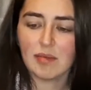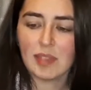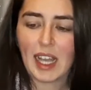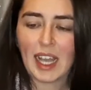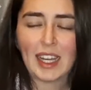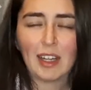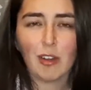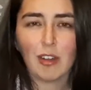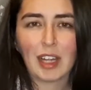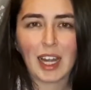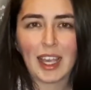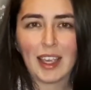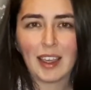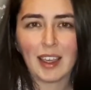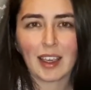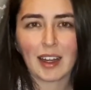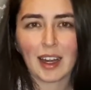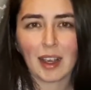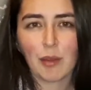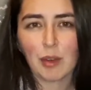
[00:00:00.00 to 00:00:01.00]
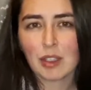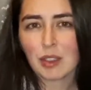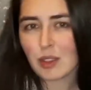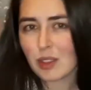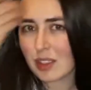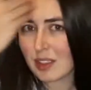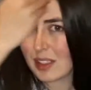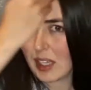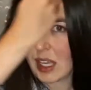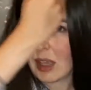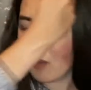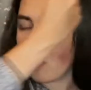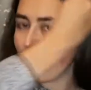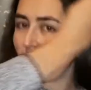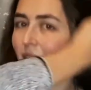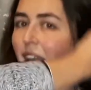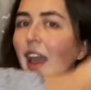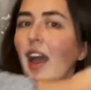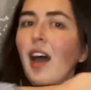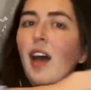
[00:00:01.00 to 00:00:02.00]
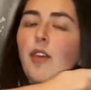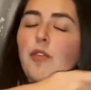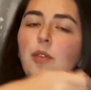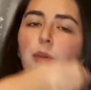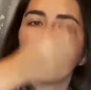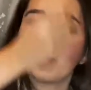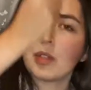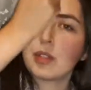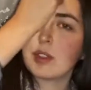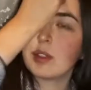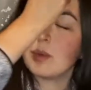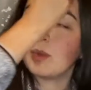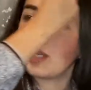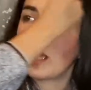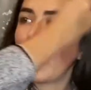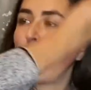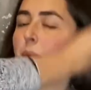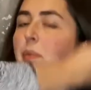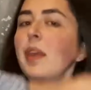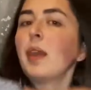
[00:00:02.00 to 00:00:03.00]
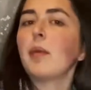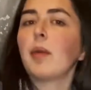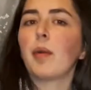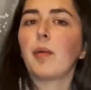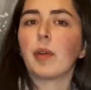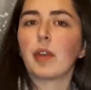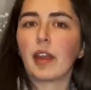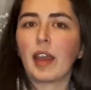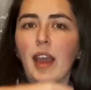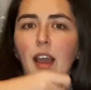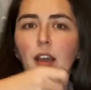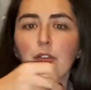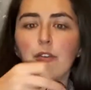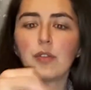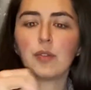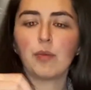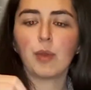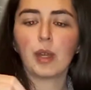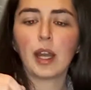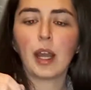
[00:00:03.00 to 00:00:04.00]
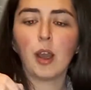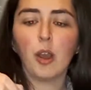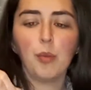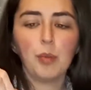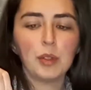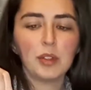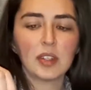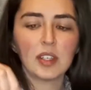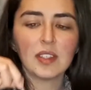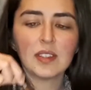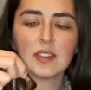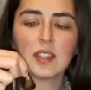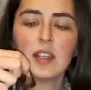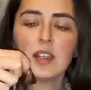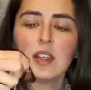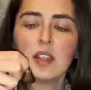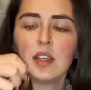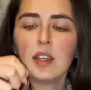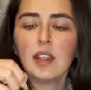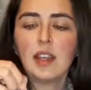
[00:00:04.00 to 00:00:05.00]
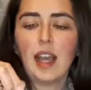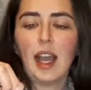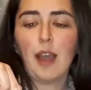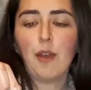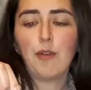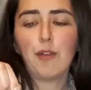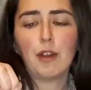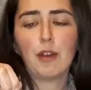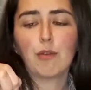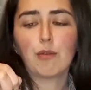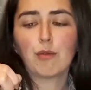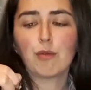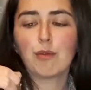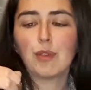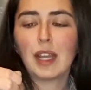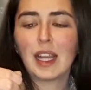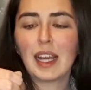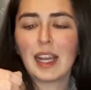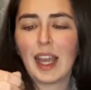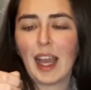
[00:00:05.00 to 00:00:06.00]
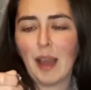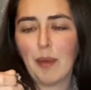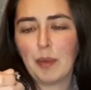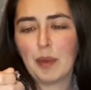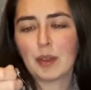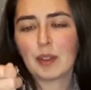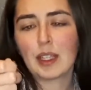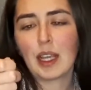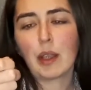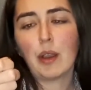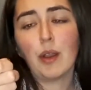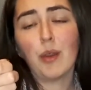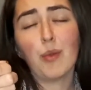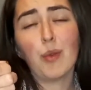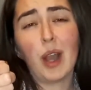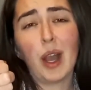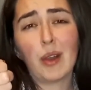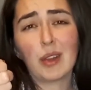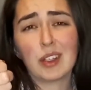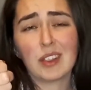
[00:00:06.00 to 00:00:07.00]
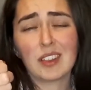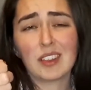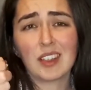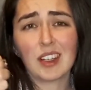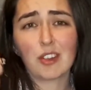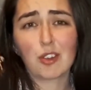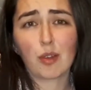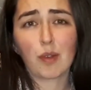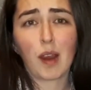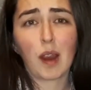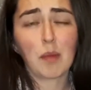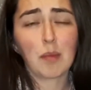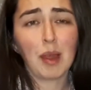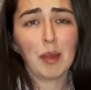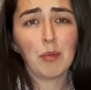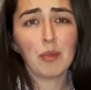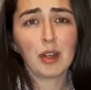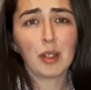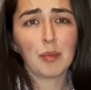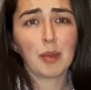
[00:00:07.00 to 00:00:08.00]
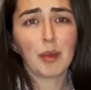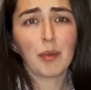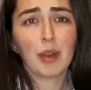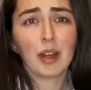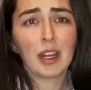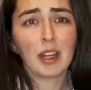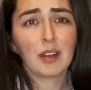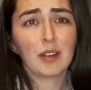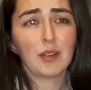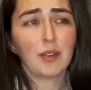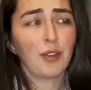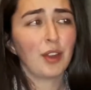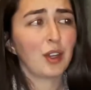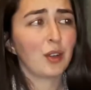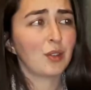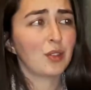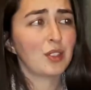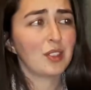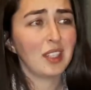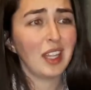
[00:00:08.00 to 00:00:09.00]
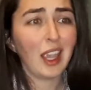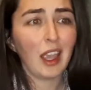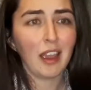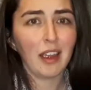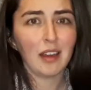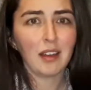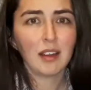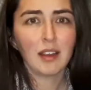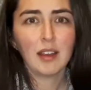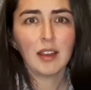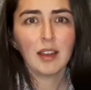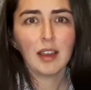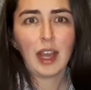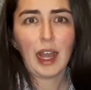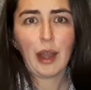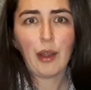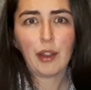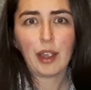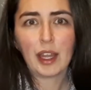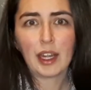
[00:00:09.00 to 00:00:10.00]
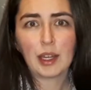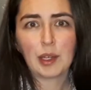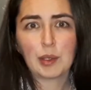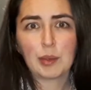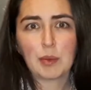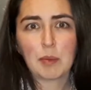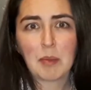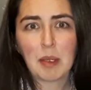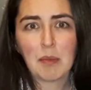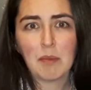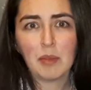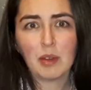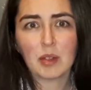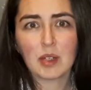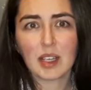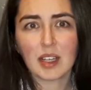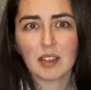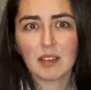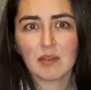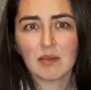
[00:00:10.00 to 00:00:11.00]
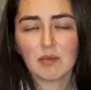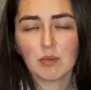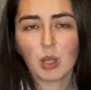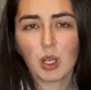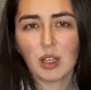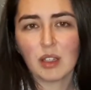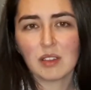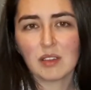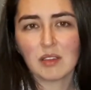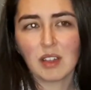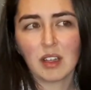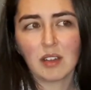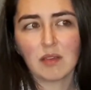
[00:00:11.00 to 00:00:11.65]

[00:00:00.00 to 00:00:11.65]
I don't like it. I want to see what I have and want to be happy about what I have. When I opened this, I felt really happy. I was like, oh wow, this is such a great memory. But if I don't see it, how can I remember it? Because